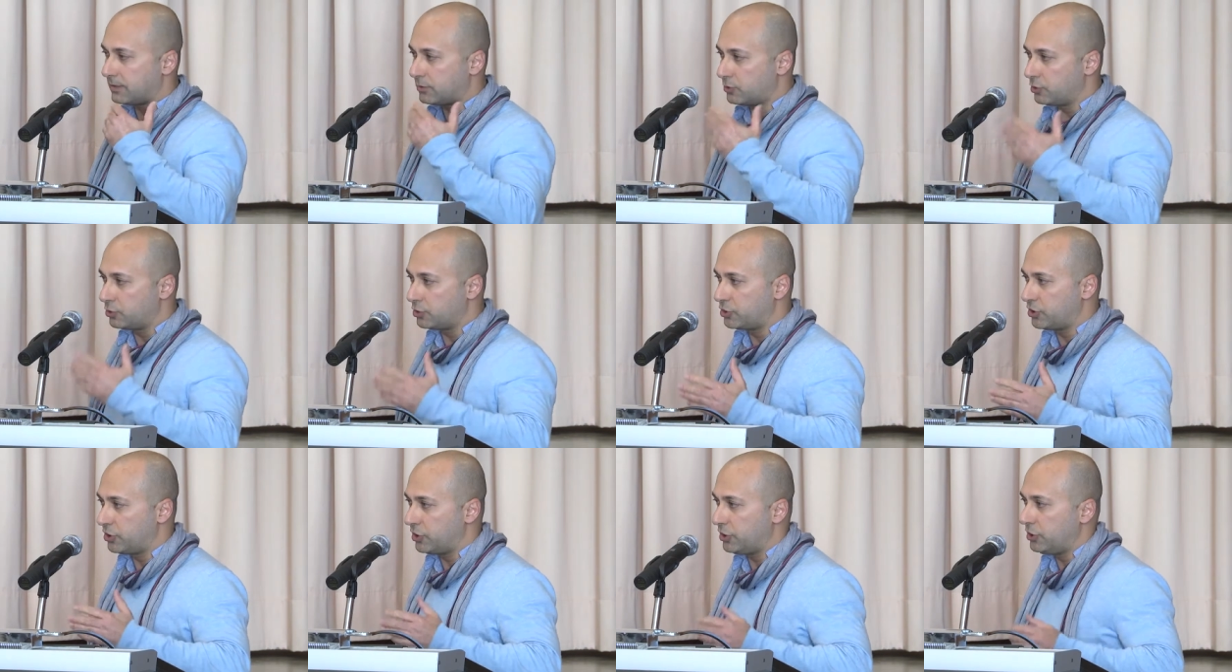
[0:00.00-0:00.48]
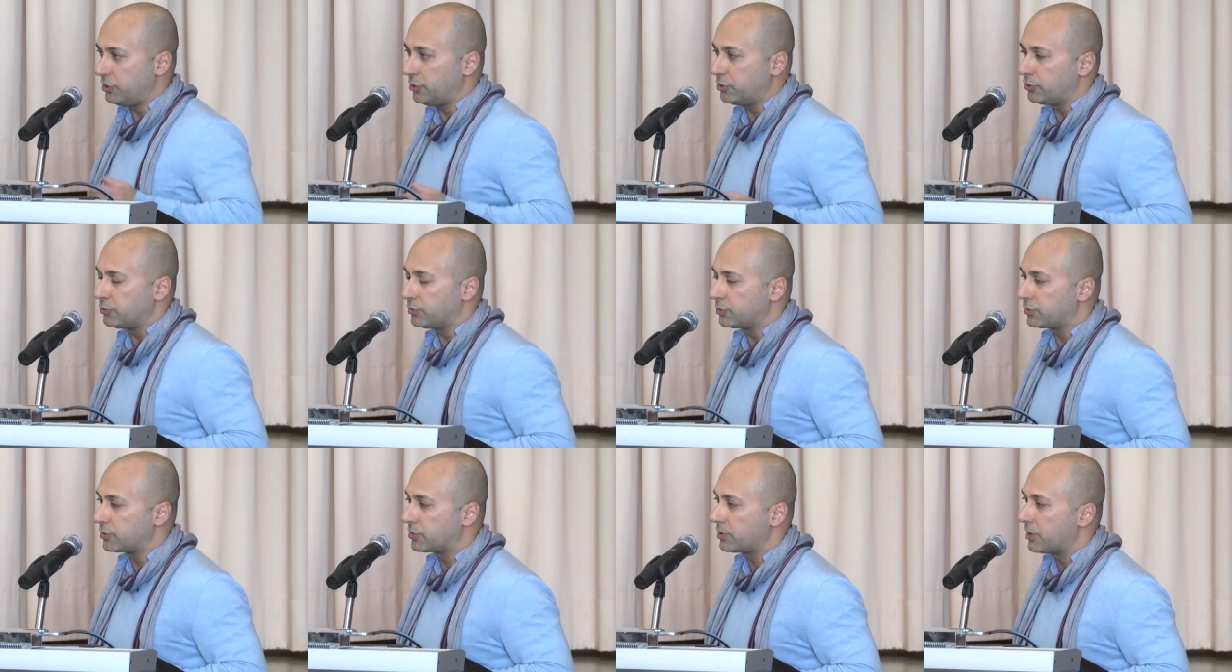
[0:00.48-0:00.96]

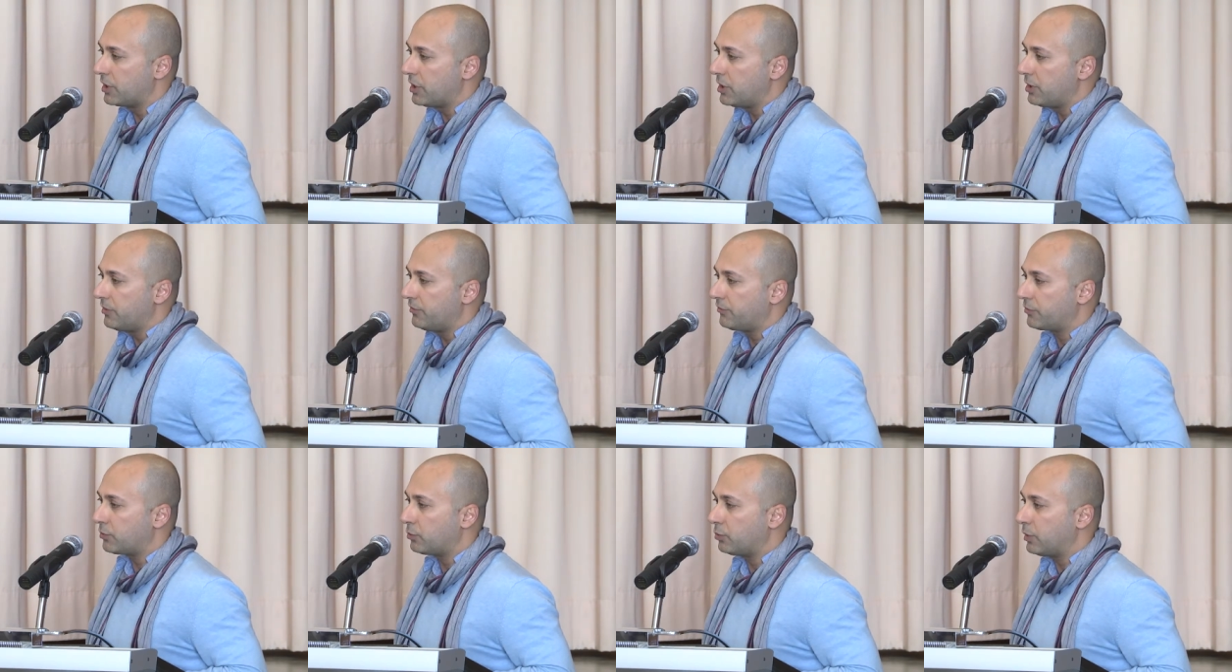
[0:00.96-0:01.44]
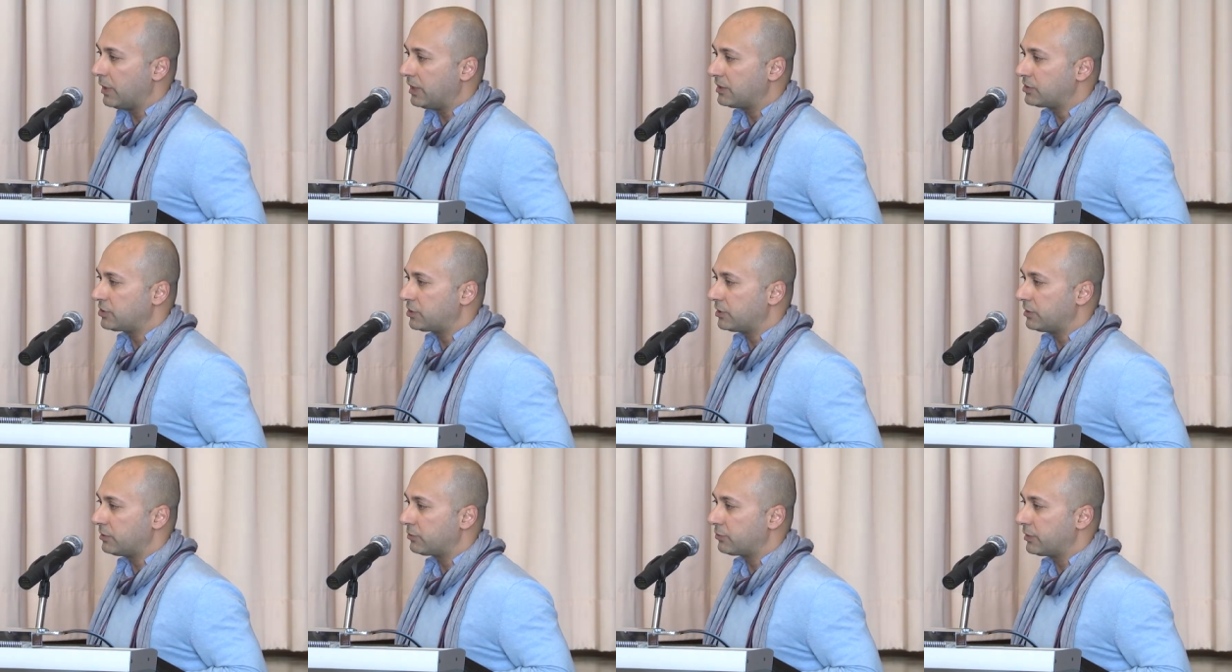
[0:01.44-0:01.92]
continues from
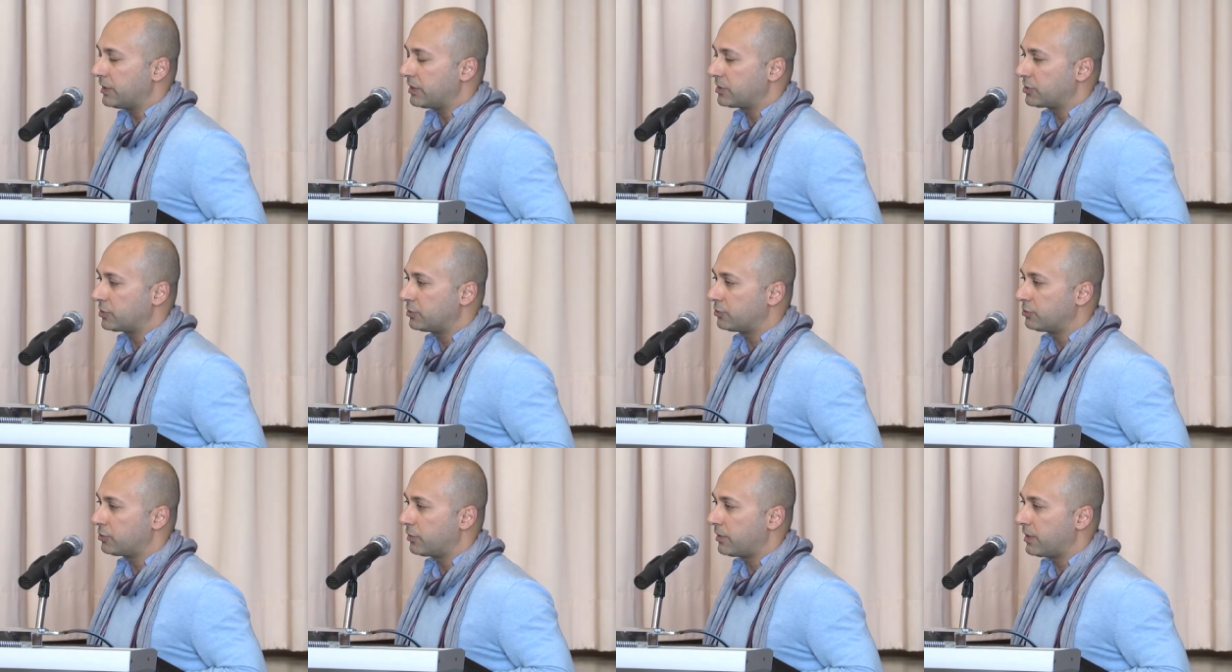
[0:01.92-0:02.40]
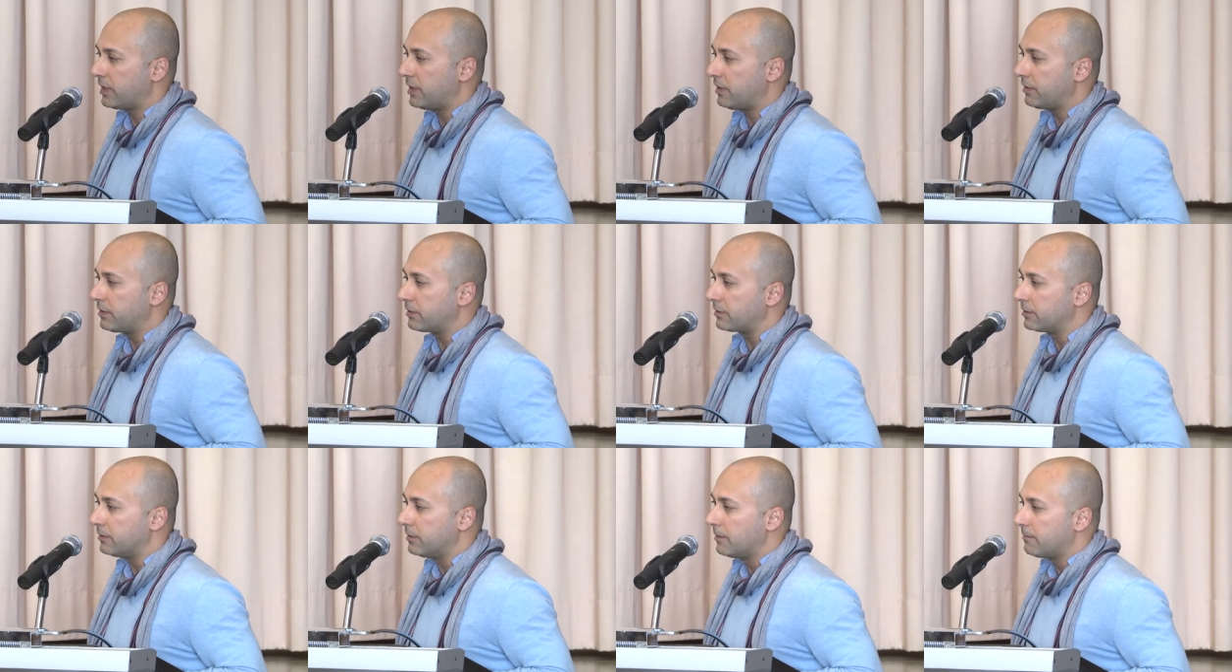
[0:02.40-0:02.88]
one generation to the
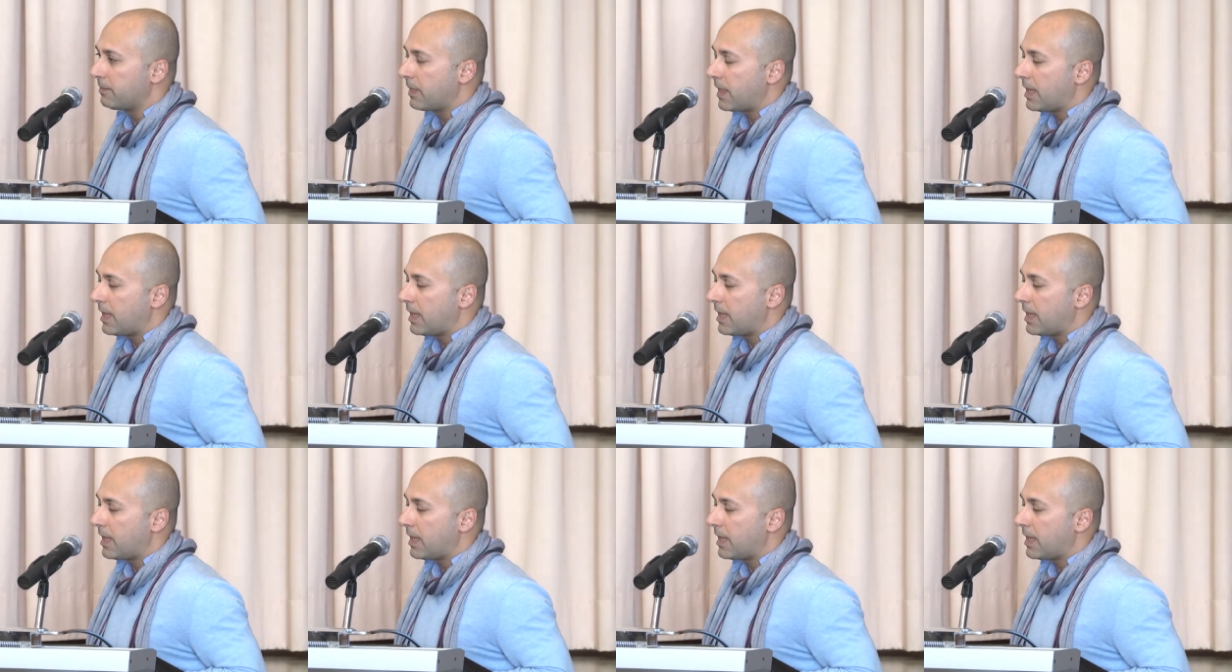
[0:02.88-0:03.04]
other.